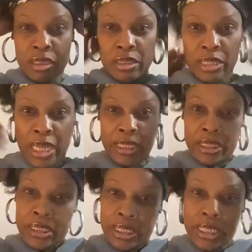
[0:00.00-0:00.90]
like
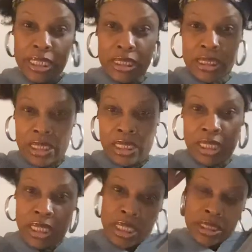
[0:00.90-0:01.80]
this.
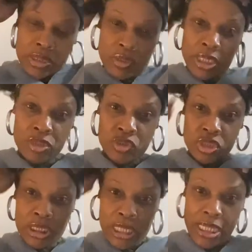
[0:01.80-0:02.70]
So these are
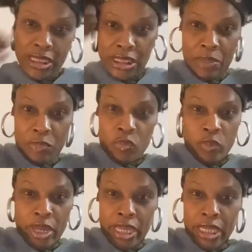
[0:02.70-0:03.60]
just like some of the
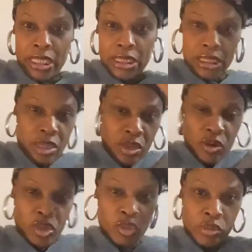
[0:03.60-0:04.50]
ways
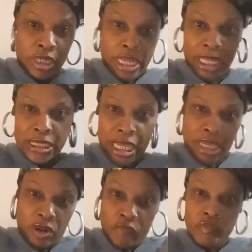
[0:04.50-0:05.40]
or you can like take
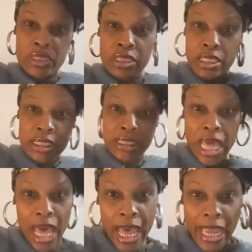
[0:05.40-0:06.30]
it over to the
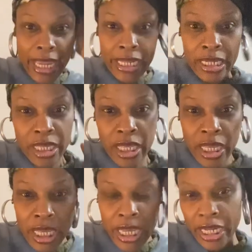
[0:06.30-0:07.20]
side
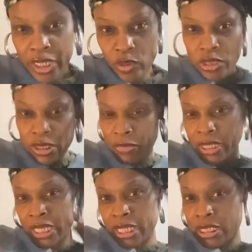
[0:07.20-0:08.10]
and do some
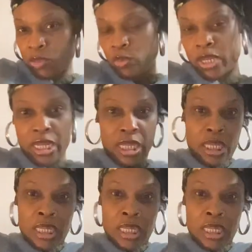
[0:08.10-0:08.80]
things with it